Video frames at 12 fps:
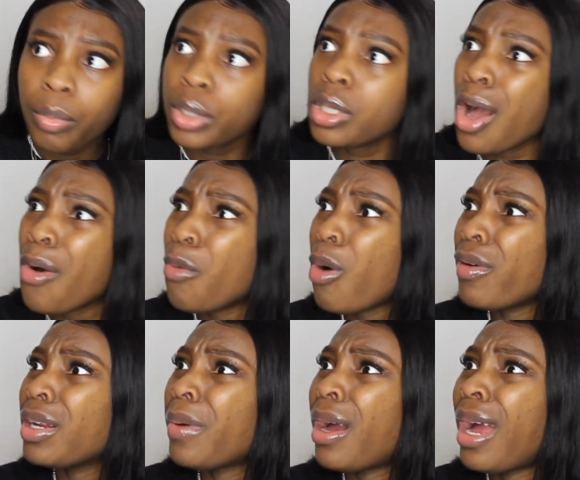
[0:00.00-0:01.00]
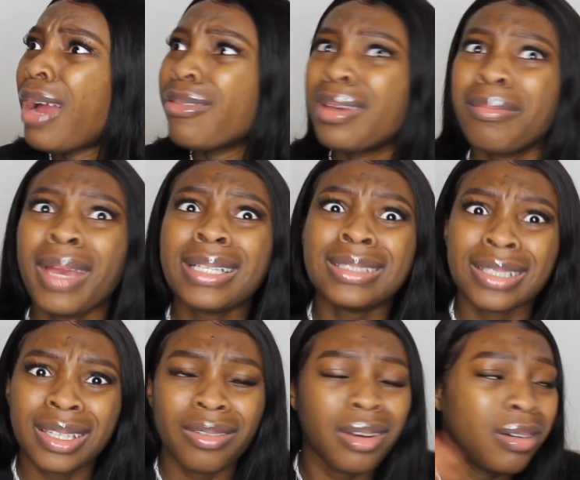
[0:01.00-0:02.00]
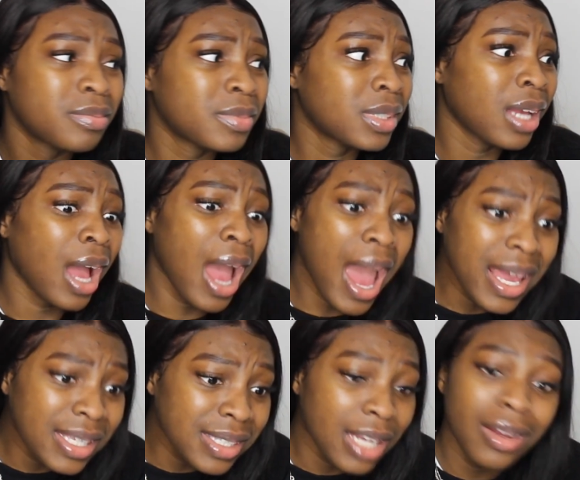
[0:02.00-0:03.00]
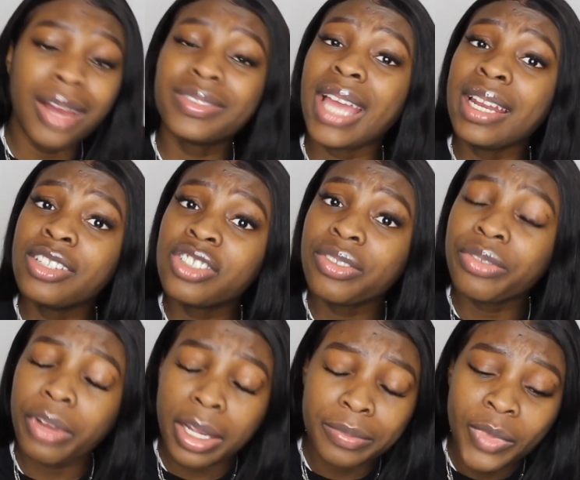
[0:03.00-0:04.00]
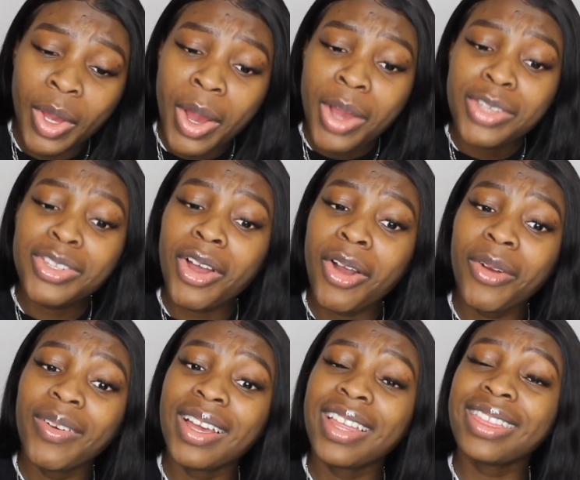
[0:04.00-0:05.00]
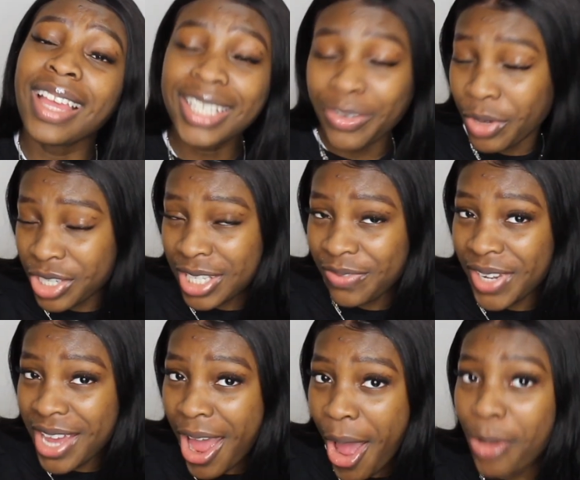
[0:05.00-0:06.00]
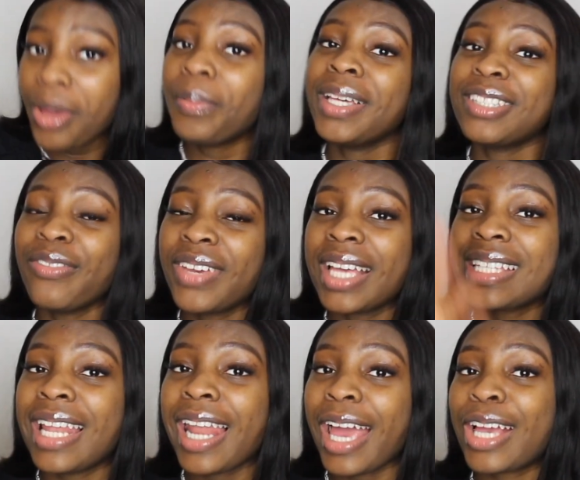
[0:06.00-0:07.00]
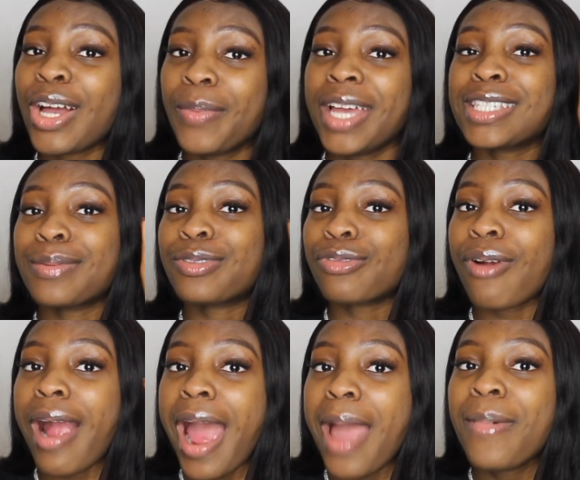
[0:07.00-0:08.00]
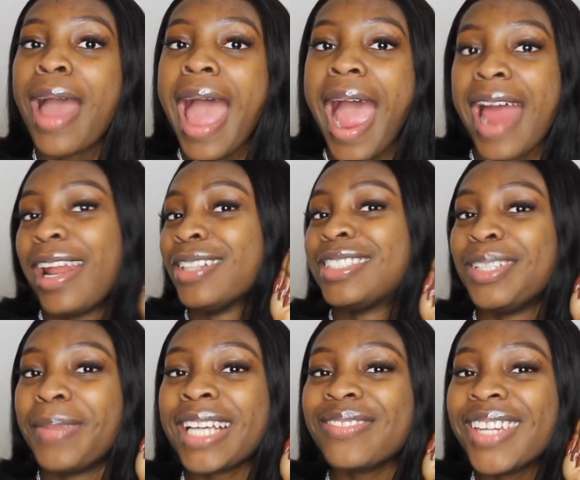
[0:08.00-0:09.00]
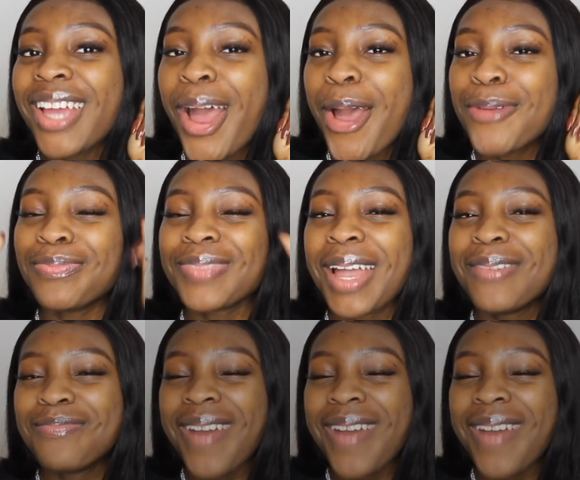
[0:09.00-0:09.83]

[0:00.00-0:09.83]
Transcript: But y'all worried about Harry and Meg's security. Oh, guys, I don't have the energy for it. So thank you for watching this video. Please don't forget to like, comment, and subscribe. And I'll see you in my next video.